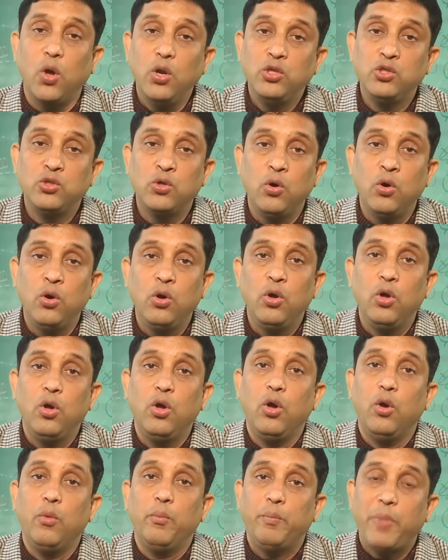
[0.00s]
also
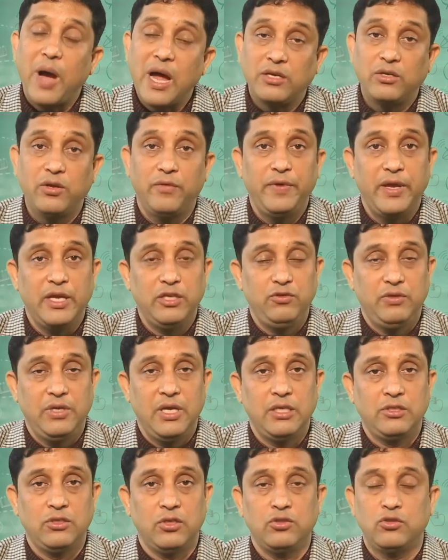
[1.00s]
part of
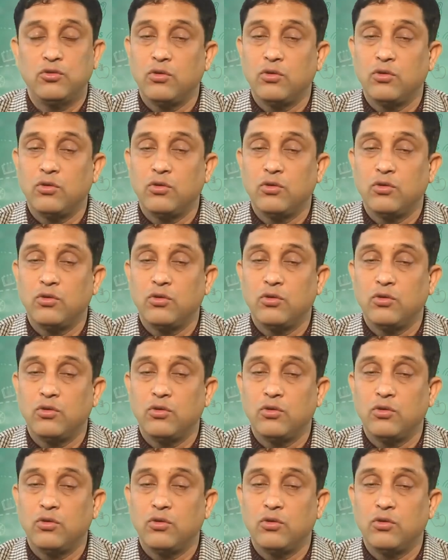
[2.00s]
education.